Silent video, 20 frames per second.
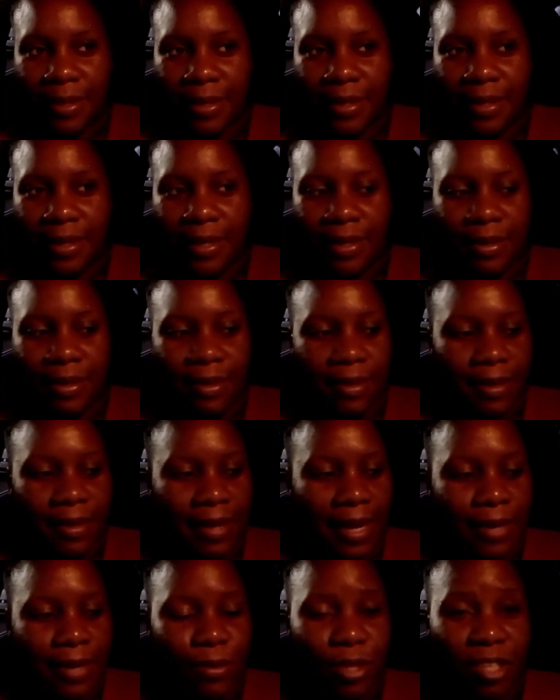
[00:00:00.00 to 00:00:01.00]
You know?
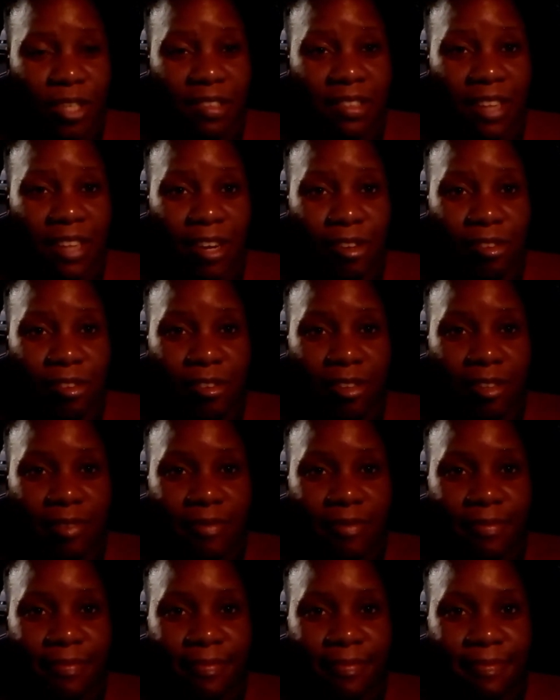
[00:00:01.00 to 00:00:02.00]
And which is not good.
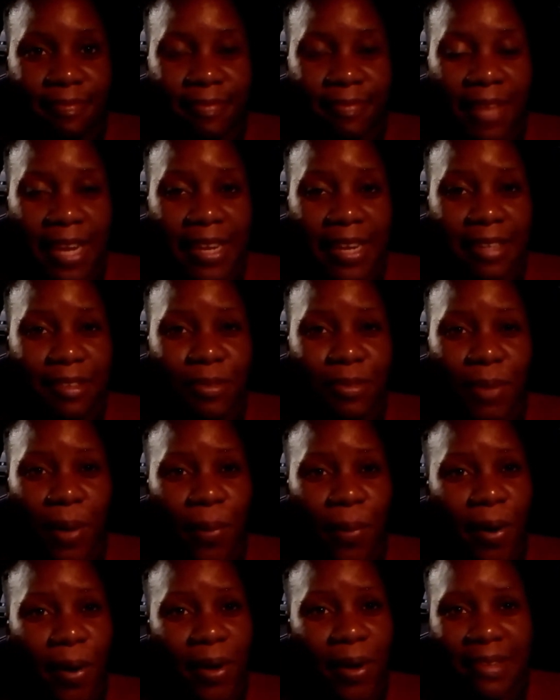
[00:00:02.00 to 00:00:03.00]
And that is why
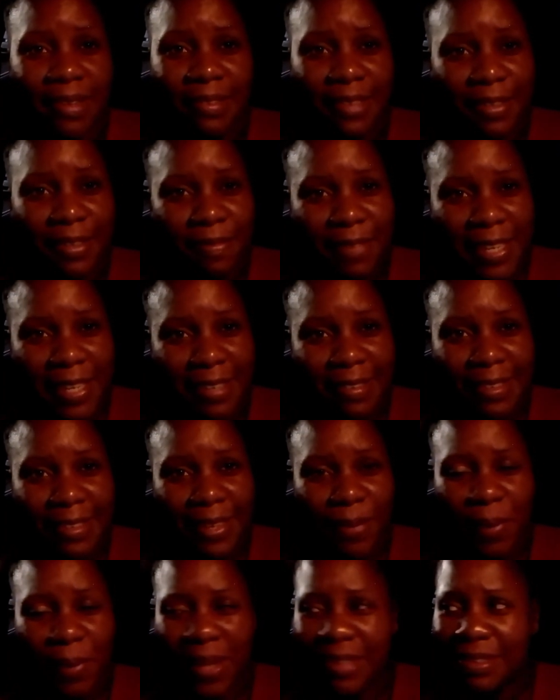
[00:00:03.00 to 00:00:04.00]
we're on a self-date today.
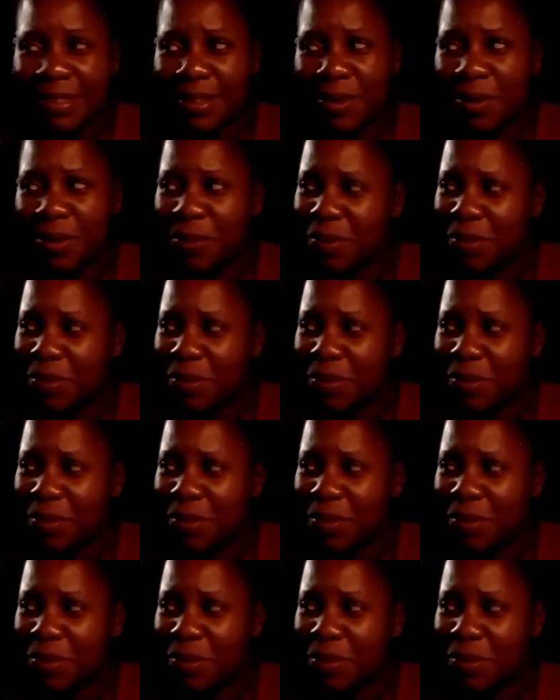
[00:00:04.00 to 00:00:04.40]
We are talk about